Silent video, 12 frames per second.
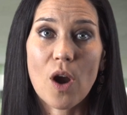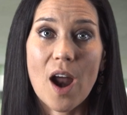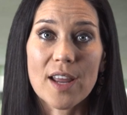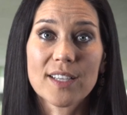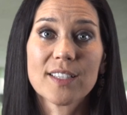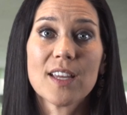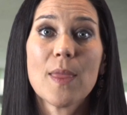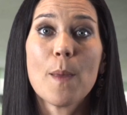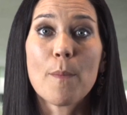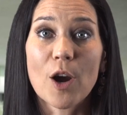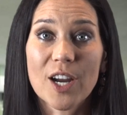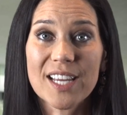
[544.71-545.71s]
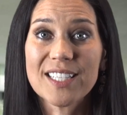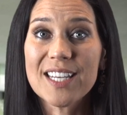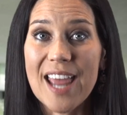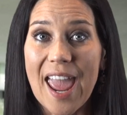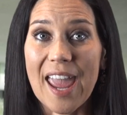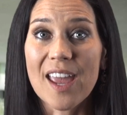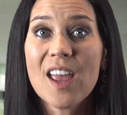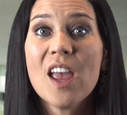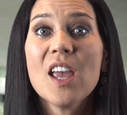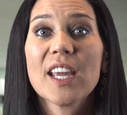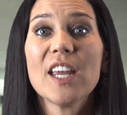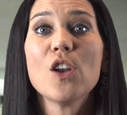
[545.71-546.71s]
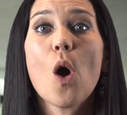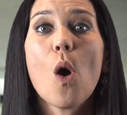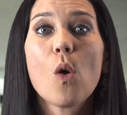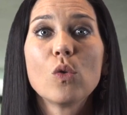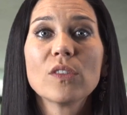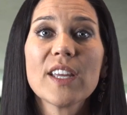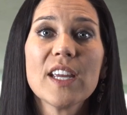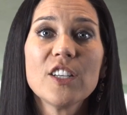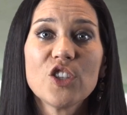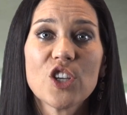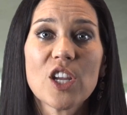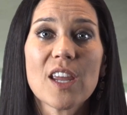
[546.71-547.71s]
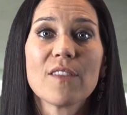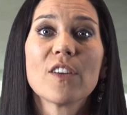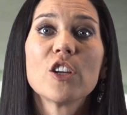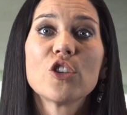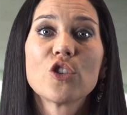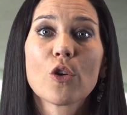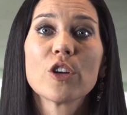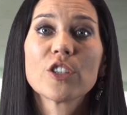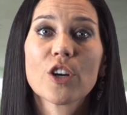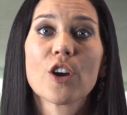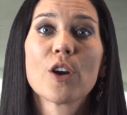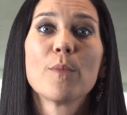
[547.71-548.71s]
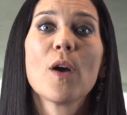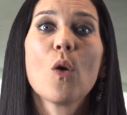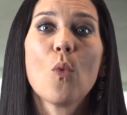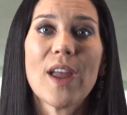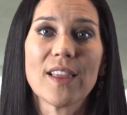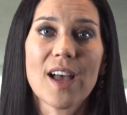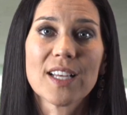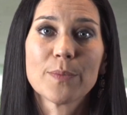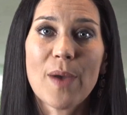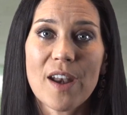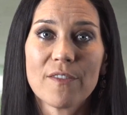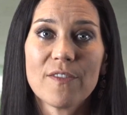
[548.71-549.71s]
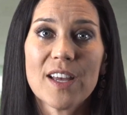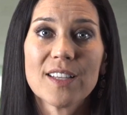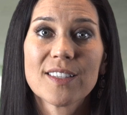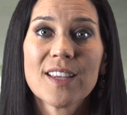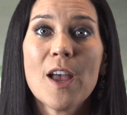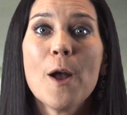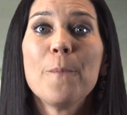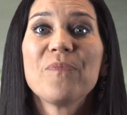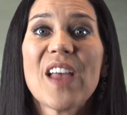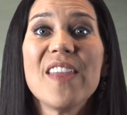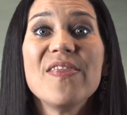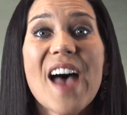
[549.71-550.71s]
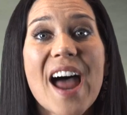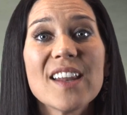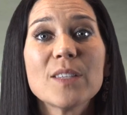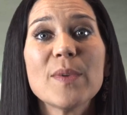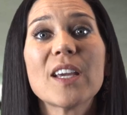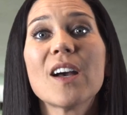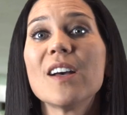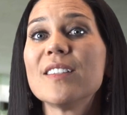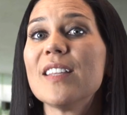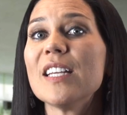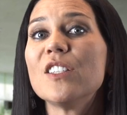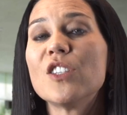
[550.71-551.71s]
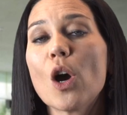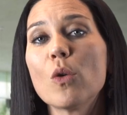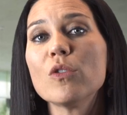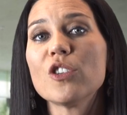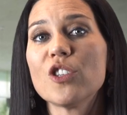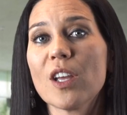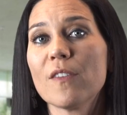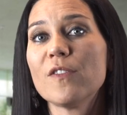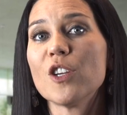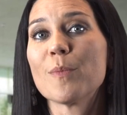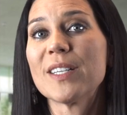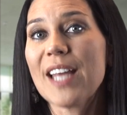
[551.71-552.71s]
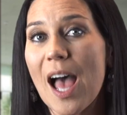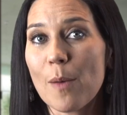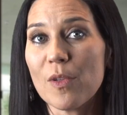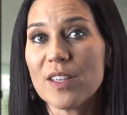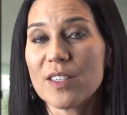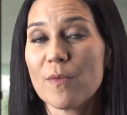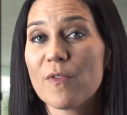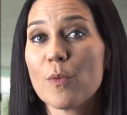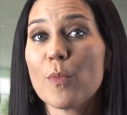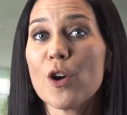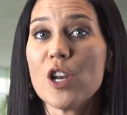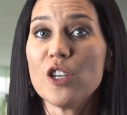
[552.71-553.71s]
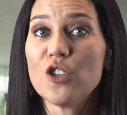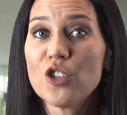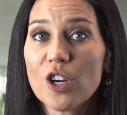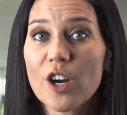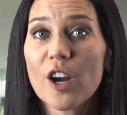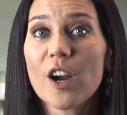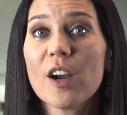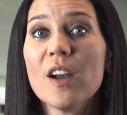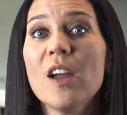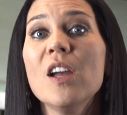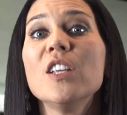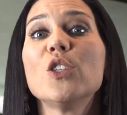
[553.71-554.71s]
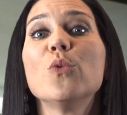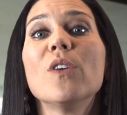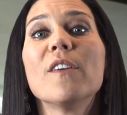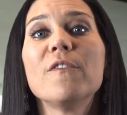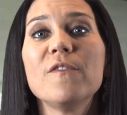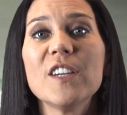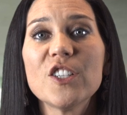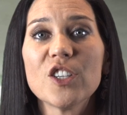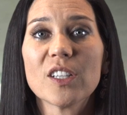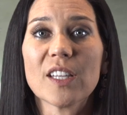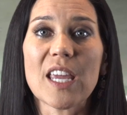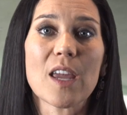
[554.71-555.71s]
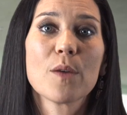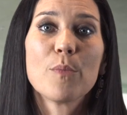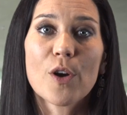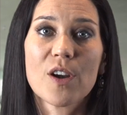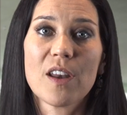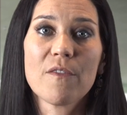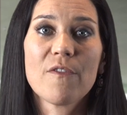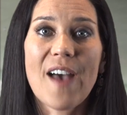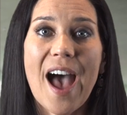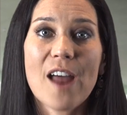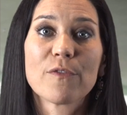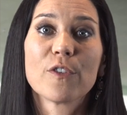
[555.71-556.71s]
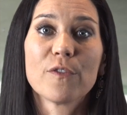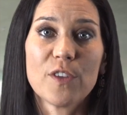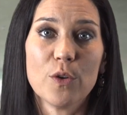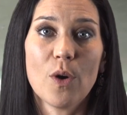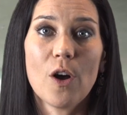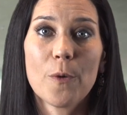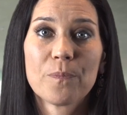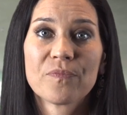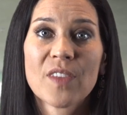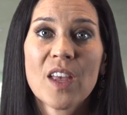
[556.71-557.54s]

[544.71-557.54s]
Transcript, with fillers: products in the market today can only achieve short-term weight loss benefits. And that is because they don't shift your metabolism from burning sugar to efficiently burning fat for fuel.